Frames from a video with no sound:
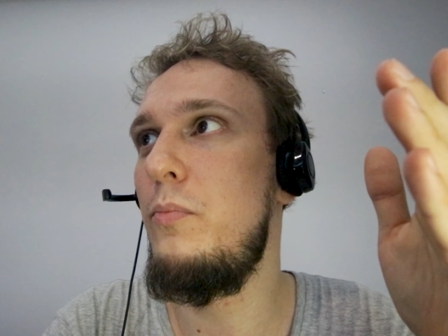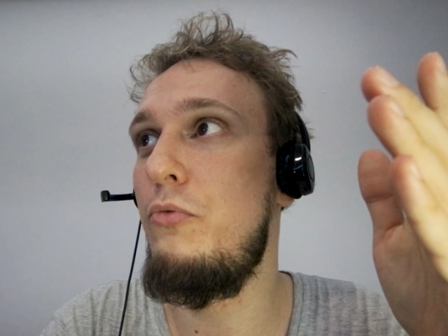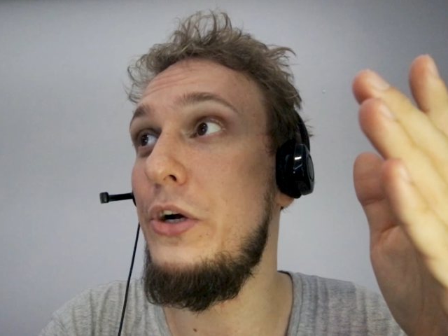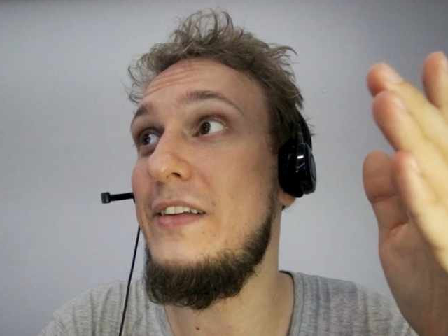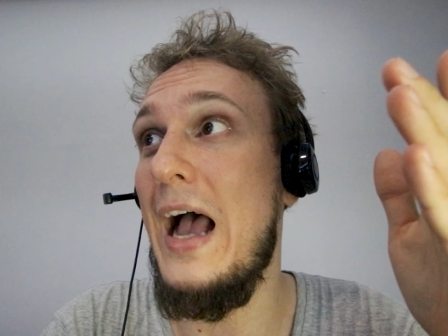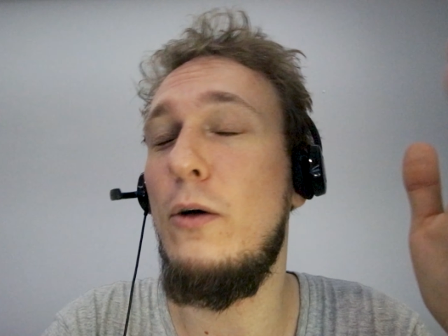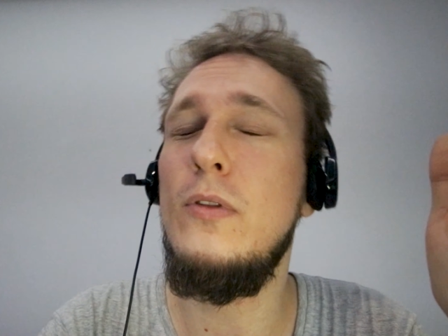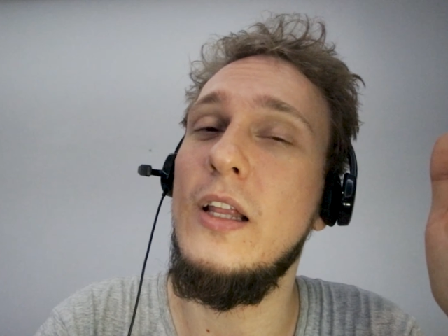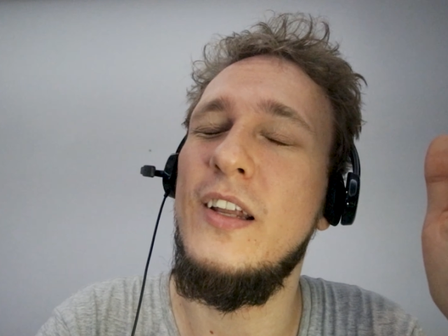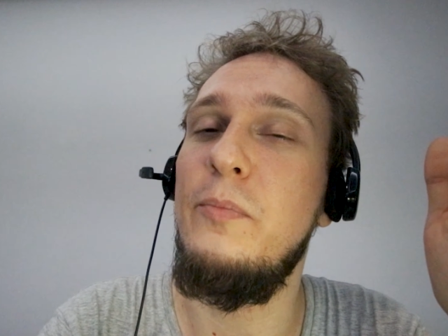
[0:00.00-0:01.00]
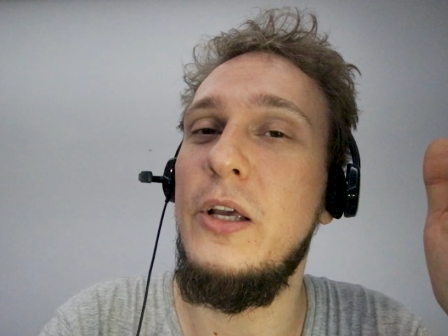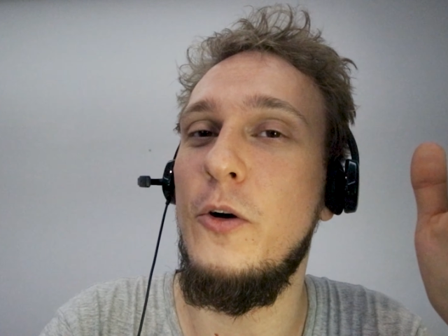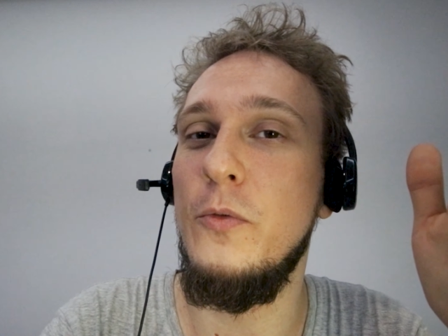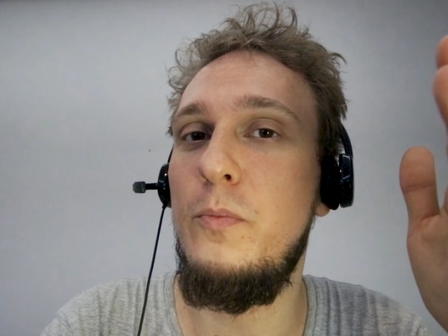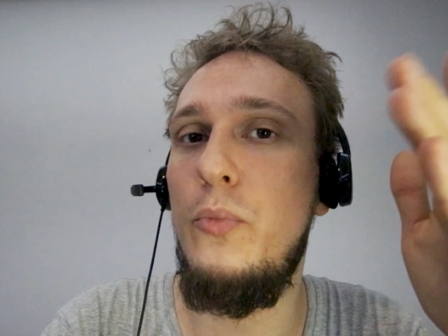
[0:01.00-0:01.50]
print outlet
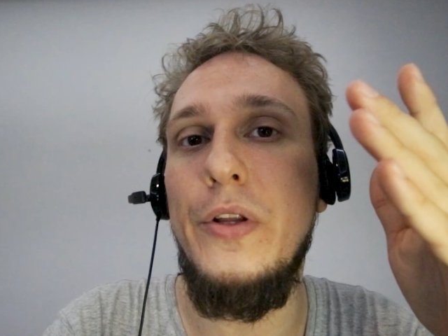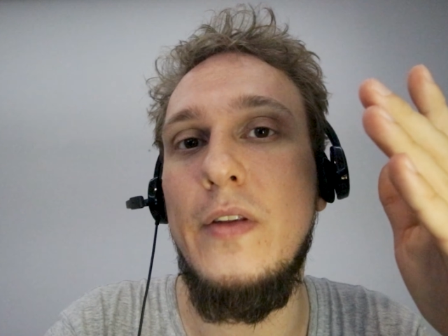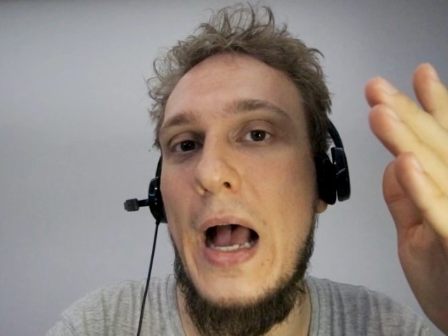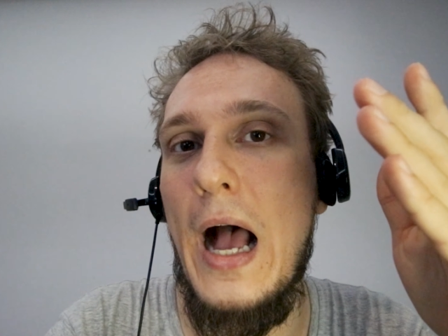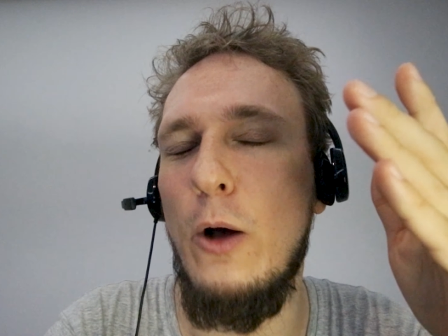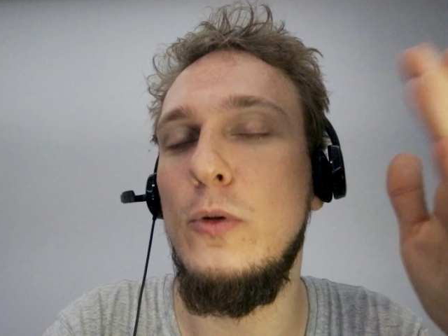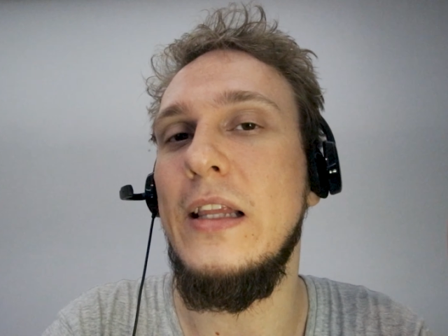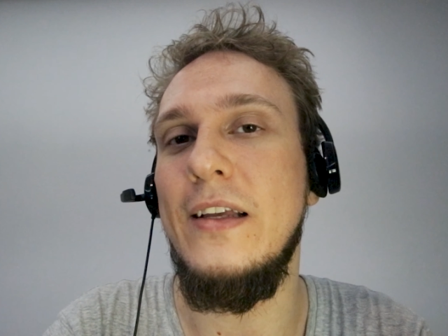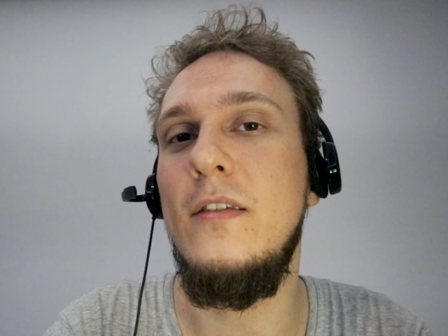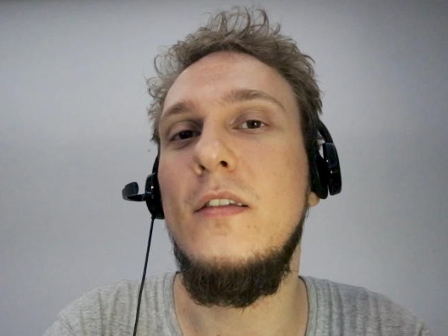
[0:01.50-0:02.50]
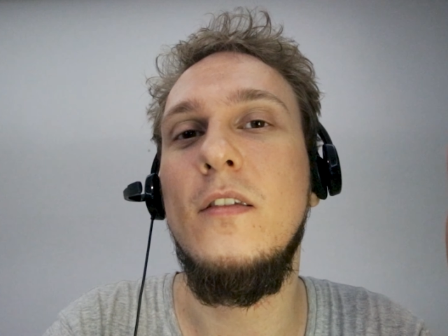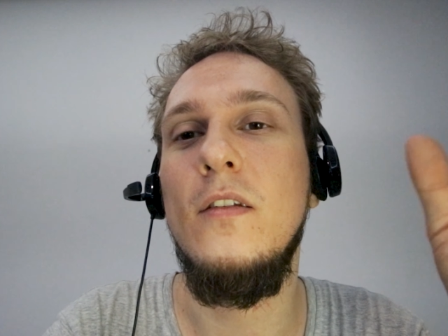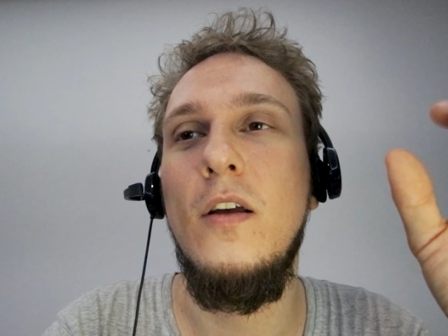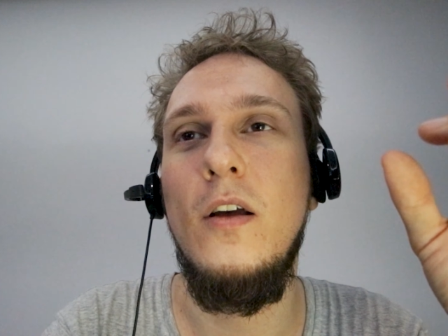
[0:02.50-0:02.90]
becomes print outlets.